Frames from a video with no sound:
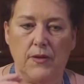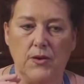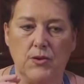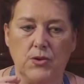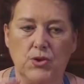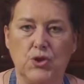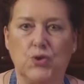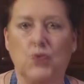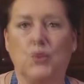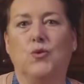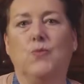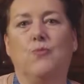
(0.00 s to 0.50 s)

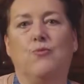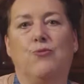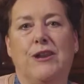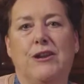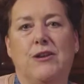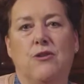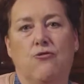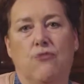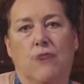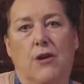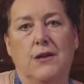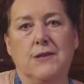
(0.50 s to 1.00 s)

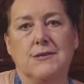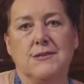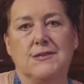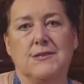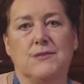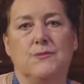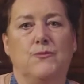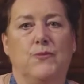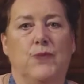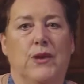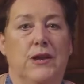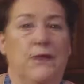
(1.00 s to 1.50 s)
shortbread
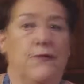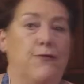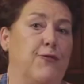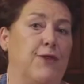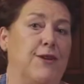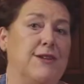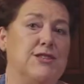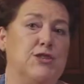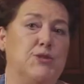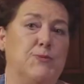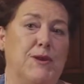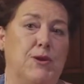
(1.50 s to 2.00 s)
crust. In
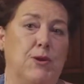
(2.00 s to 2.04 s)
France,